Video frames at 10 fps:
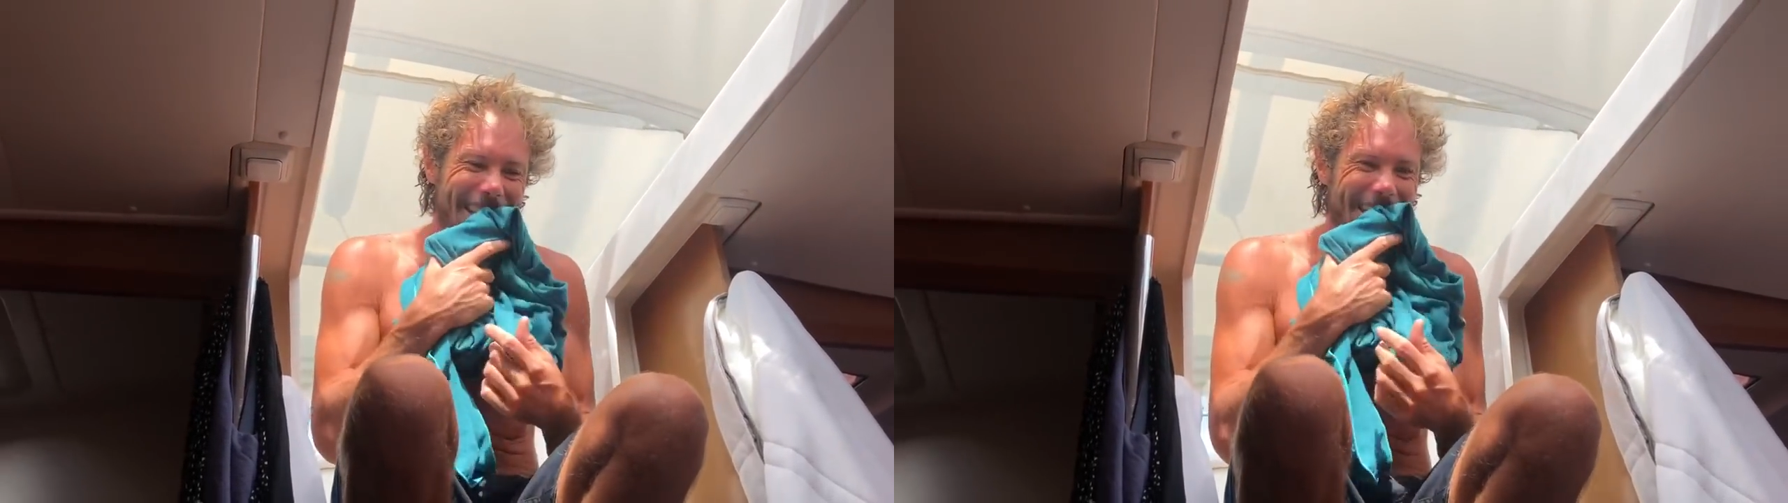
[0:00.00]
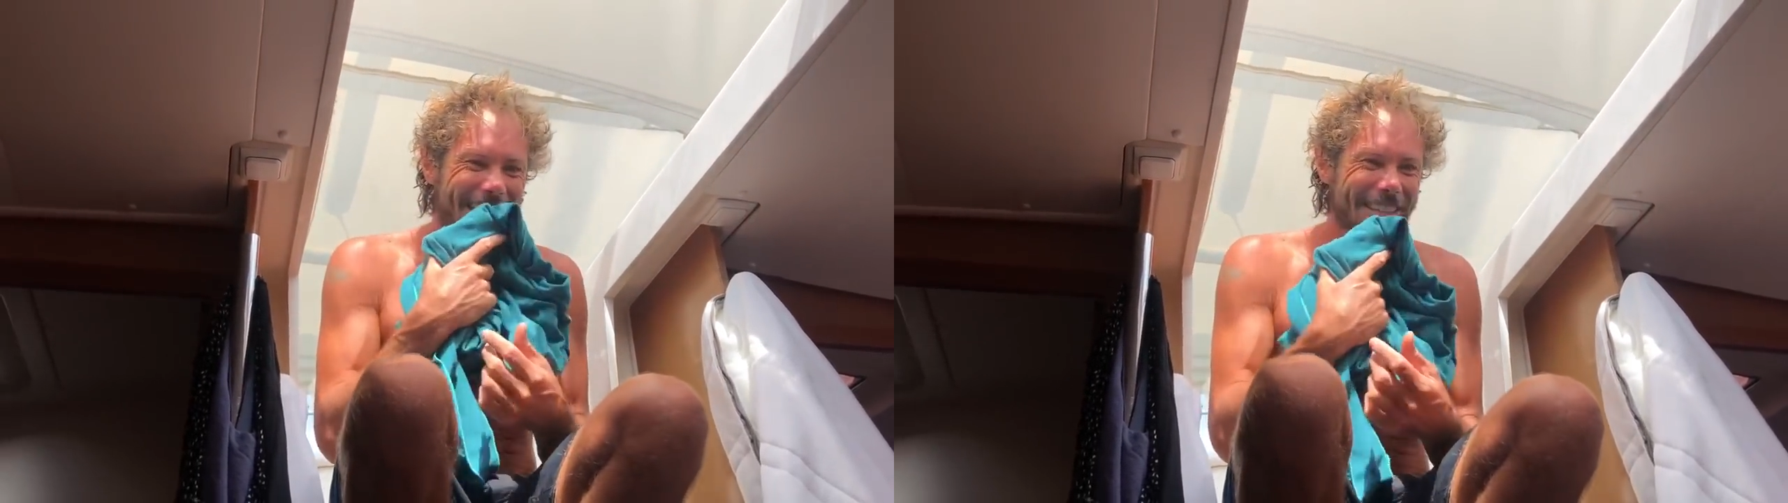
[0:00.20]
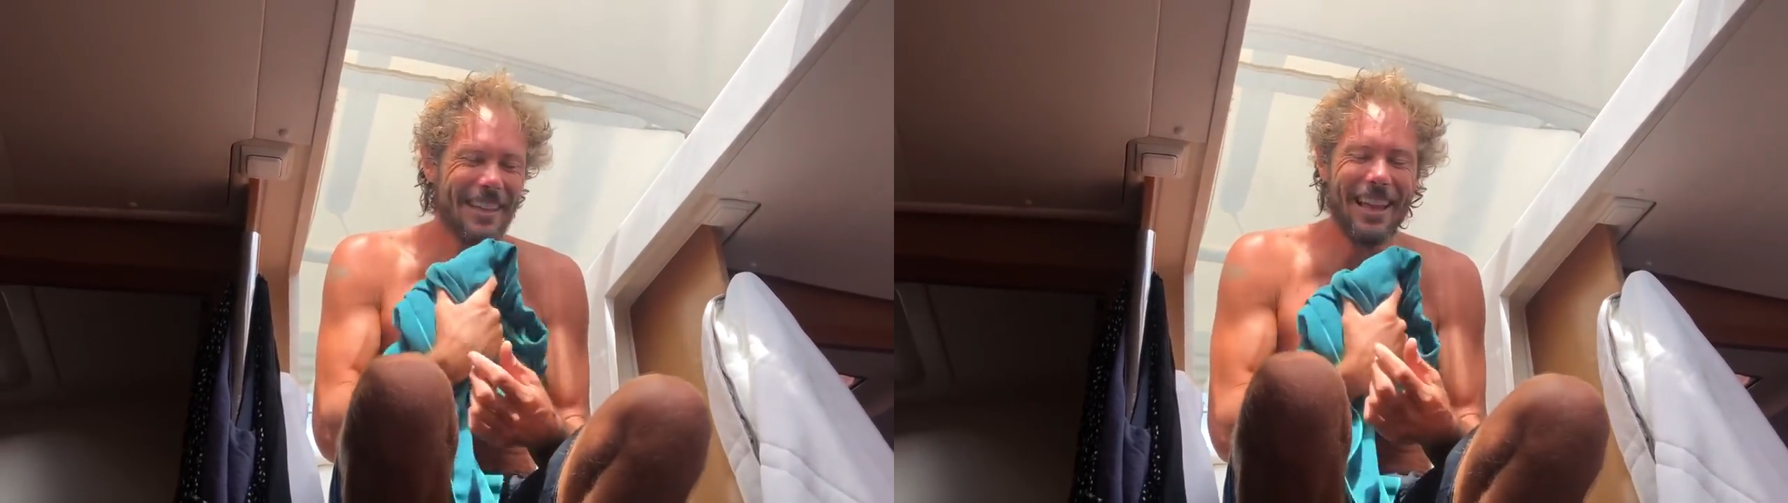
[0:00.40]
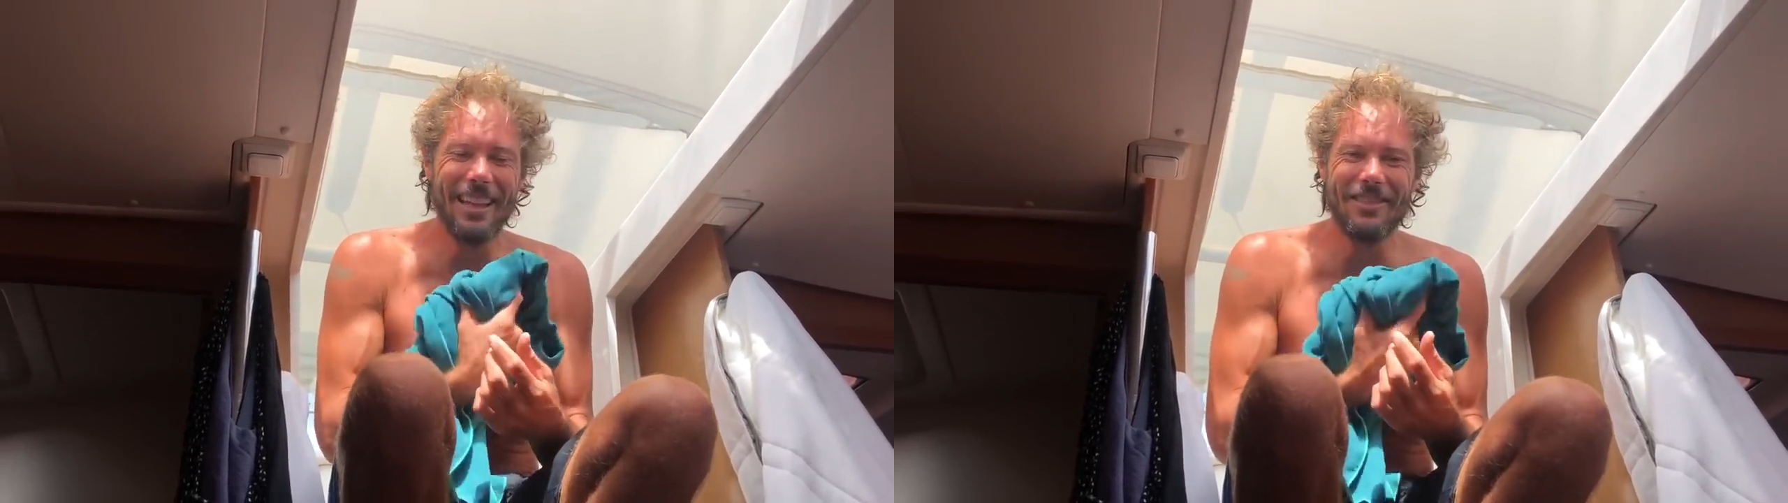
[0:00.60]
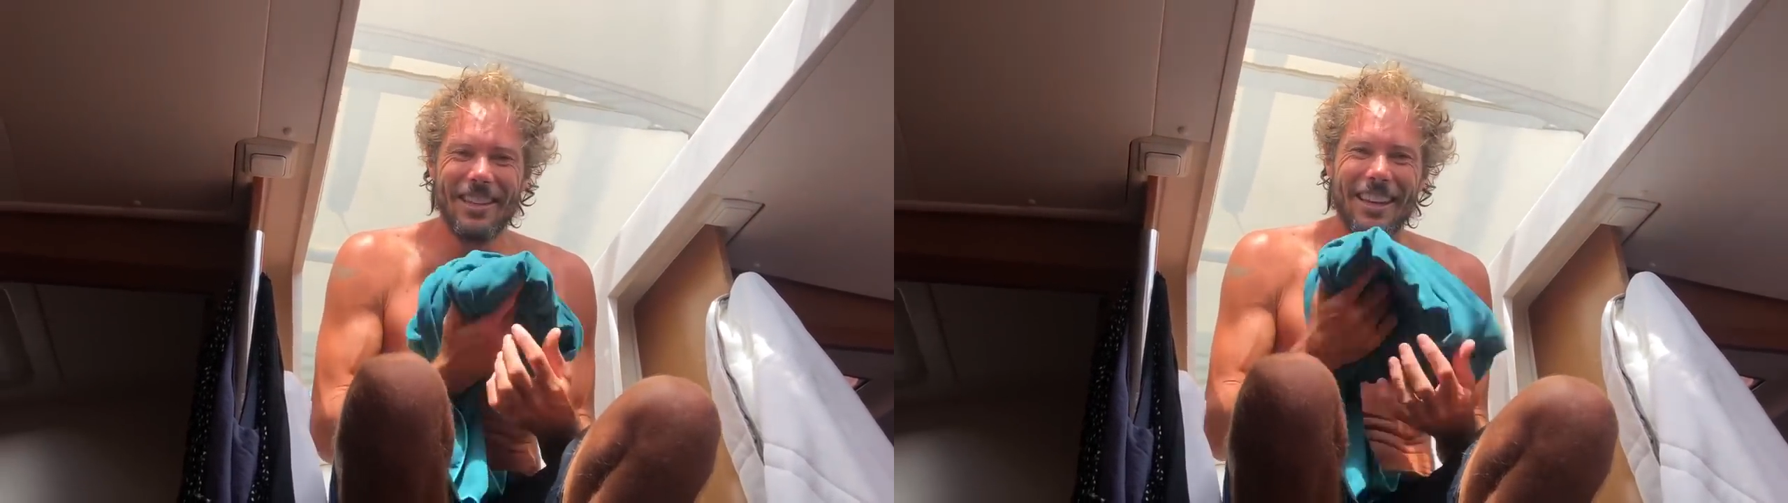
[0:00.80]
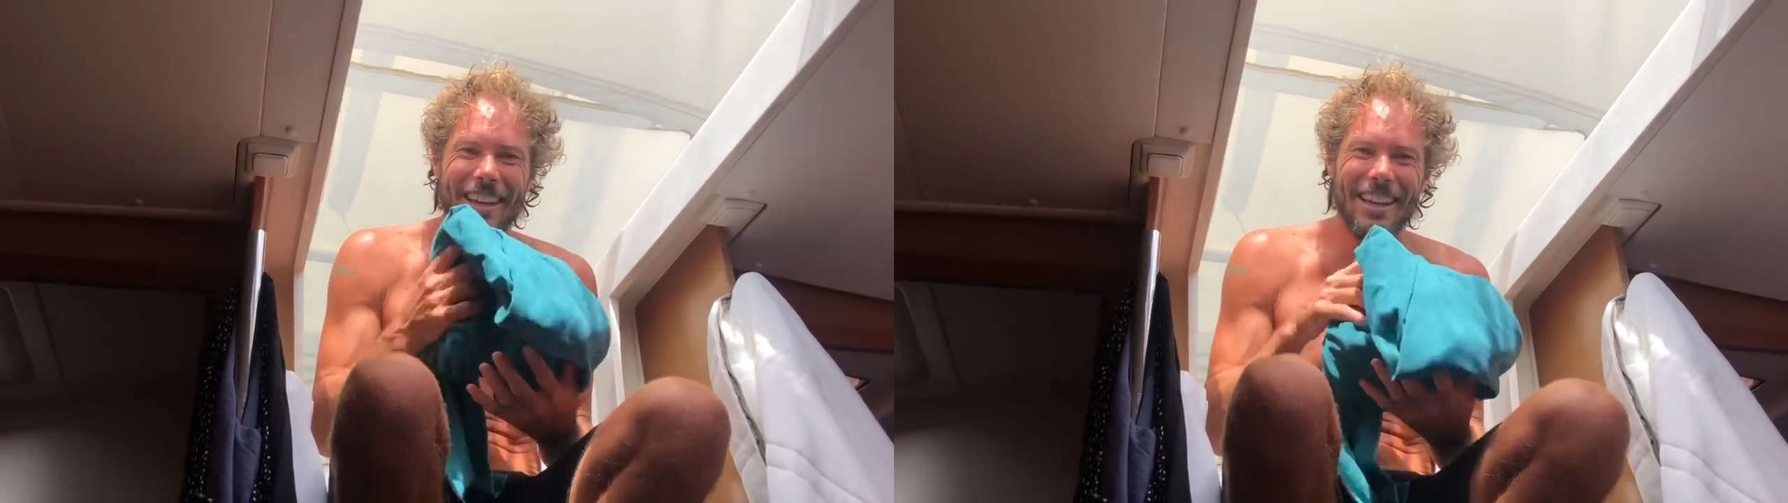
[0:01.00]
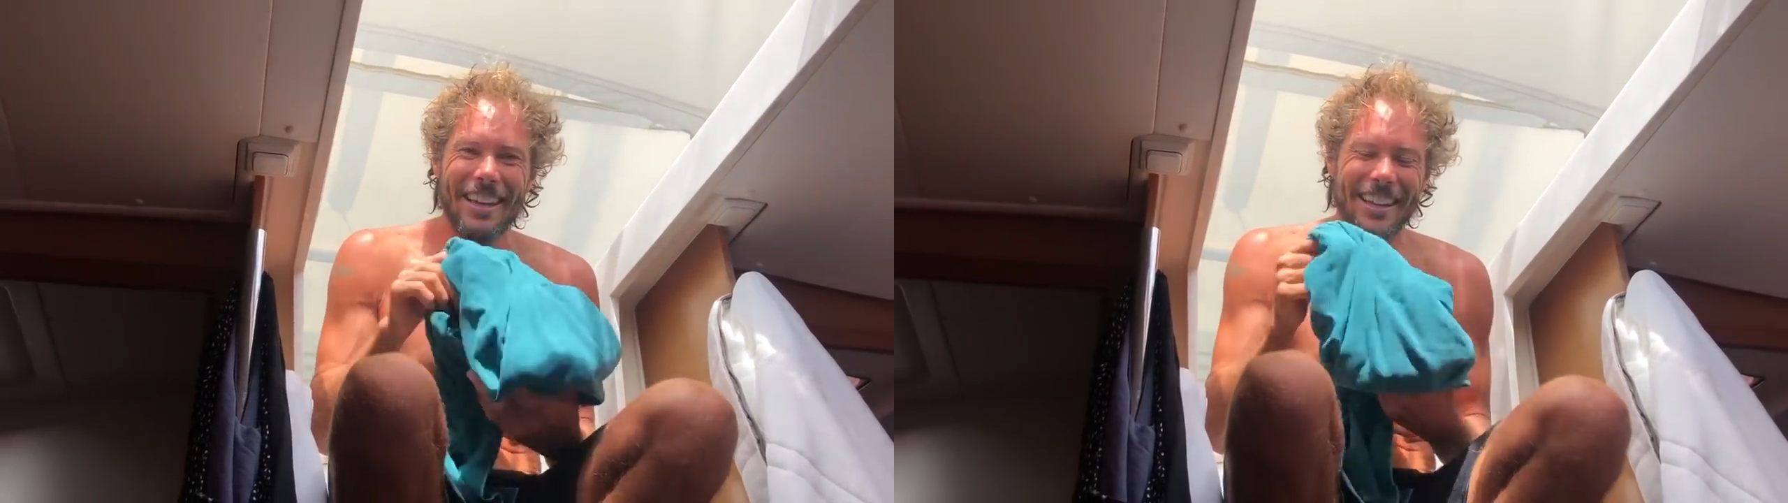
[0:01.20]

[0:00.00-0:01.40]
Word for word: so we all learn